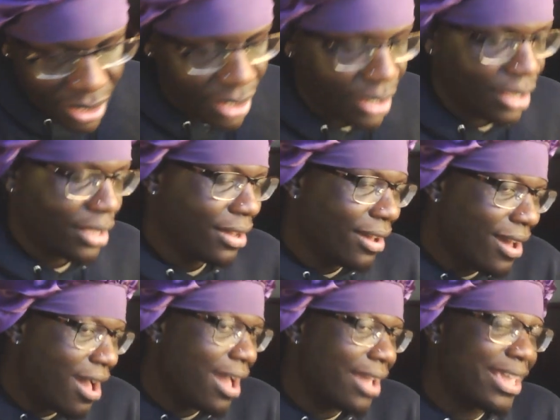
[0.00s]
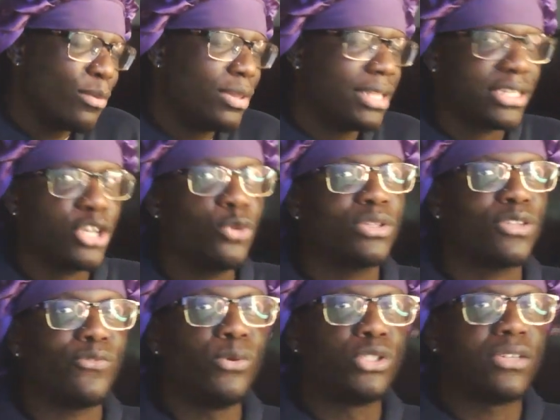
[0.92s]
like? I can't really tell you
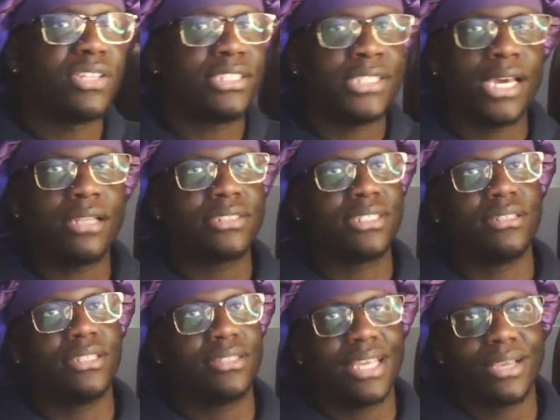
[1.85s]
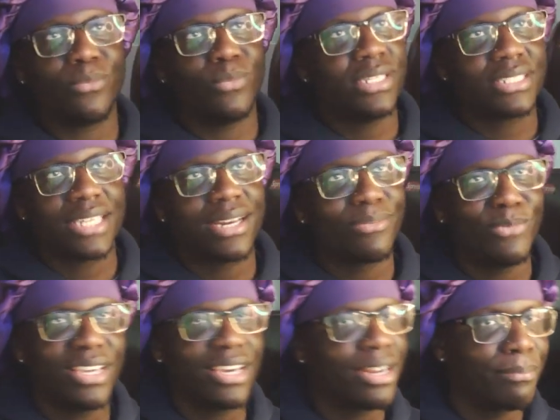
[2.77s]
what the future of the channel is gonna look like. We
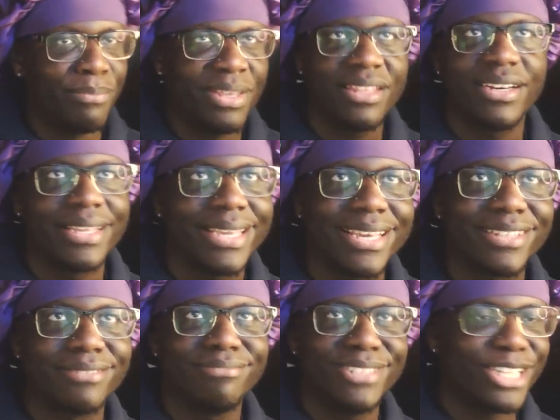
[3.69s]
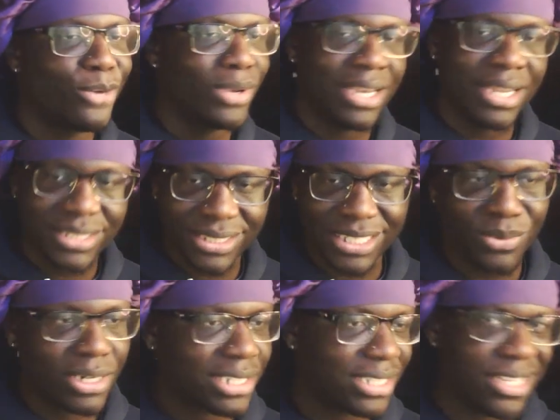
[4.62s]
gotta be there together. You know, we gotta
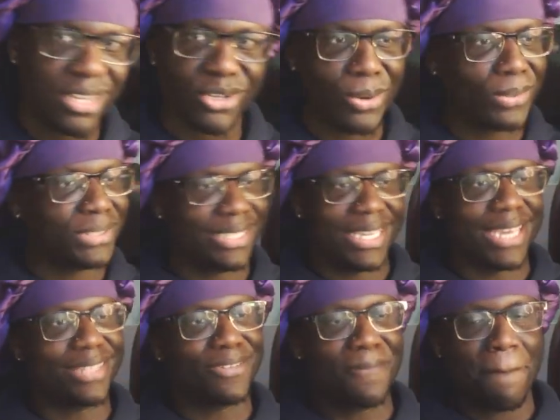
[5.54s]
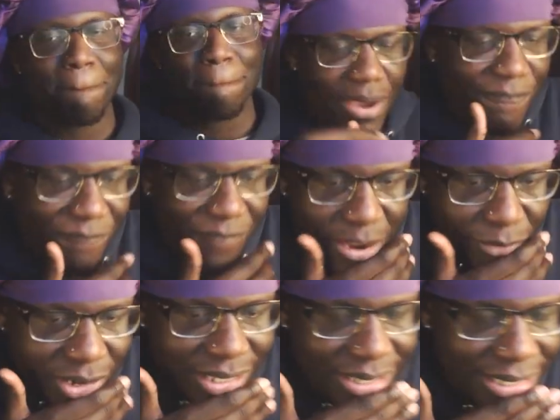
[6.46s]
see where this channel goes together. But my
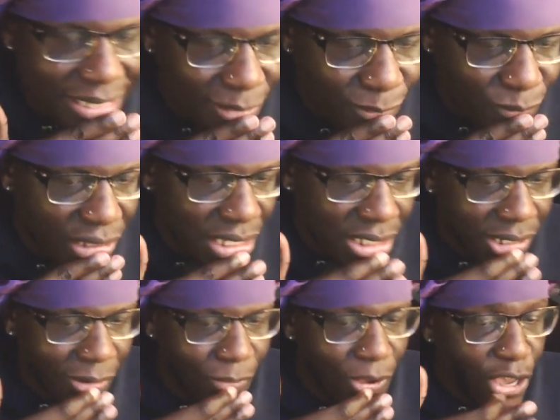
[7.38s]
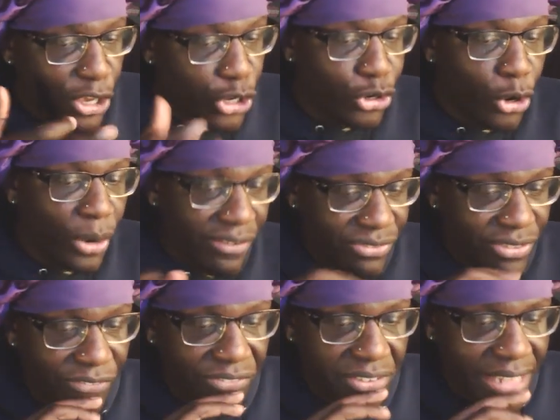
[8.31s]
favorite TV show, you know,
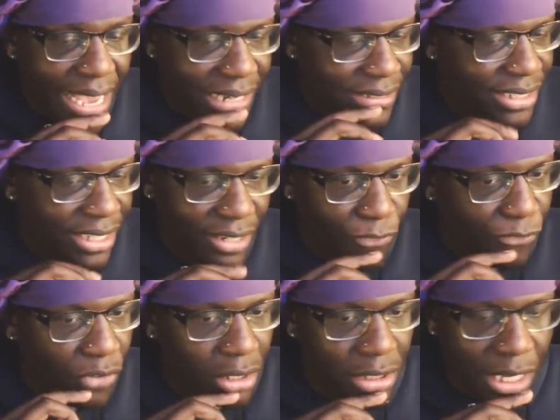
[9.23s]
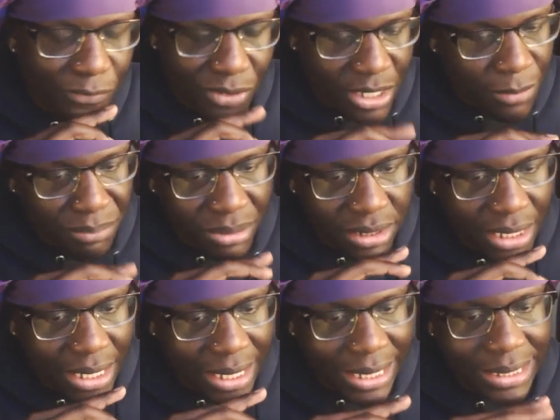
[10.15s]
if the Flash didn't fall off a
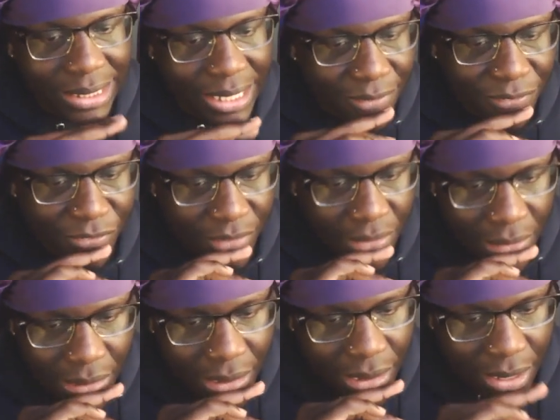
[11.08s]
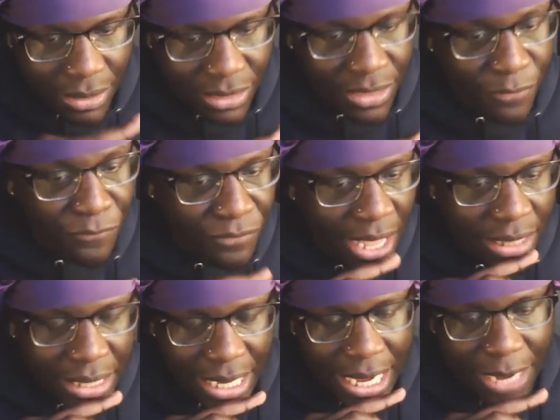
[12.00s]
complete cliff,
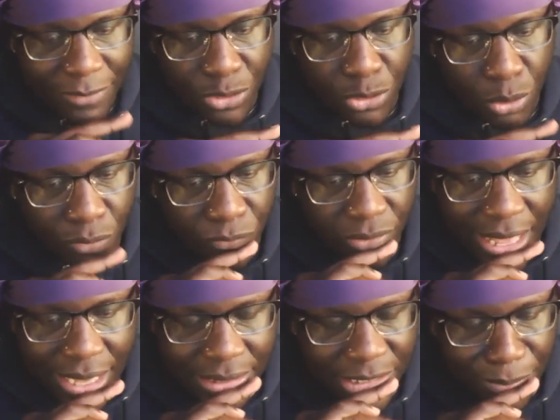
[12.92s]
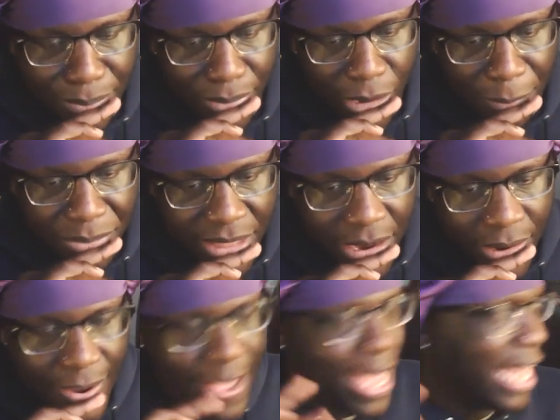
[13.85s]
I think I'd have to throw the Flash up
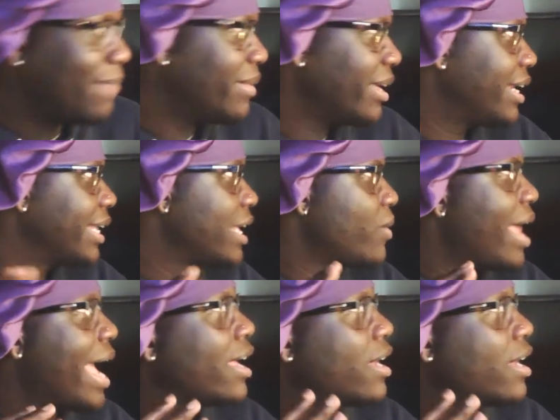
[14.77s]
there. And I'm not gonna count